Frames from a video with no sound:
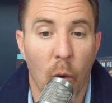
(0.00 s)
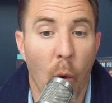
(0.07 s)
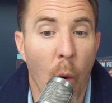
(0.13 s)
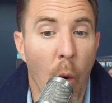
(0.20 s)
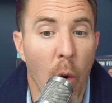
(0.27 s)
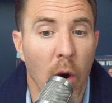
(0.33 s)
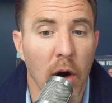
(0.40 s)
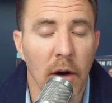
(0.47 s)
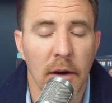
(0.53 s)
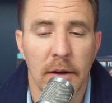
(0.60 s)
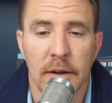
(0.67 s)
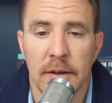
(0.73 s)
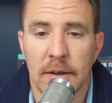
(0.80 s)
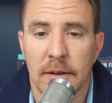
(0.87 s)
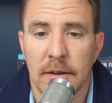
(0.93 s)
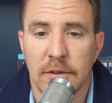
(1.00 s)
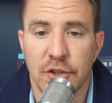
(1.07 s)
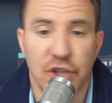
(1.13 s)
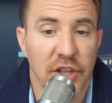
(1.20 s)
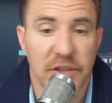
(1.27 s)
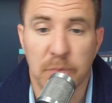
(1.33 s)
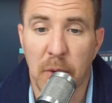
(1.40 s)
or
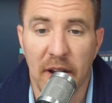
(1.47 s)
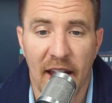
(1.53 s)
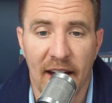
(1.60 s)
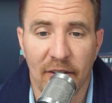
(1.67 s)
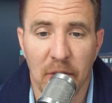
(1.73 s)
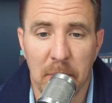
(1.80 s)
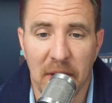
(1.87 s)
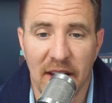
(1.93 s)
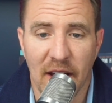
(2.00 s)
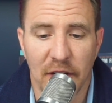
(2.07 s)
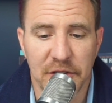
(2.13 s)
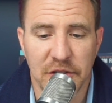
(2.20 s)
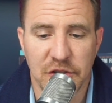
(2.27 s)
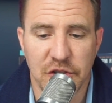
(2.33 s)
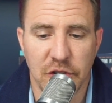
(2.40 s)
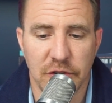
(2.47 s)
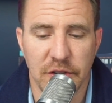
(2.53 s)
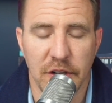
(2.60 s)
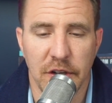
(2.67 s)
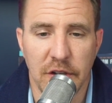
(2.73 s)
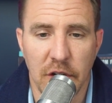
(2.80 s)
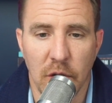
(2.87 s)
just what everybody else is
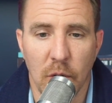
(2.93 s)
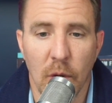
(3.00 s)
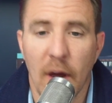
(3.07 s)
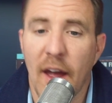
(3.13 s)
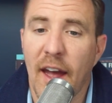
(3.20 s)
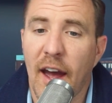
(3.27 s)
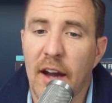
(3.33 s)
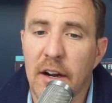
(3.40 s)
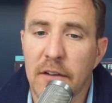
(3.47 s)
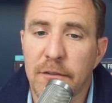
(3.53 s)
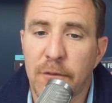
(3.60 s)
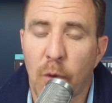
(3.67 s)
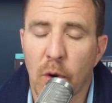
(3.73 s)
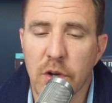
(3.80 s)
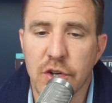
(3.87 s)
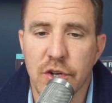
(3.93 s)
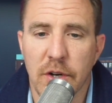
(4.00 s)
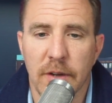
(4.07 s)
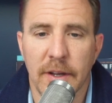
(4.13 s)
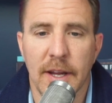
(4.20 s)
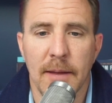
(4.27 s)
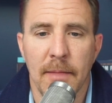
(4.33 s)
choosing to do. And
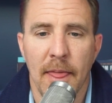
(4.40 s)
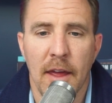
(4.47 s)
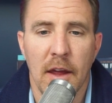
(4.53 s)
unfortunately,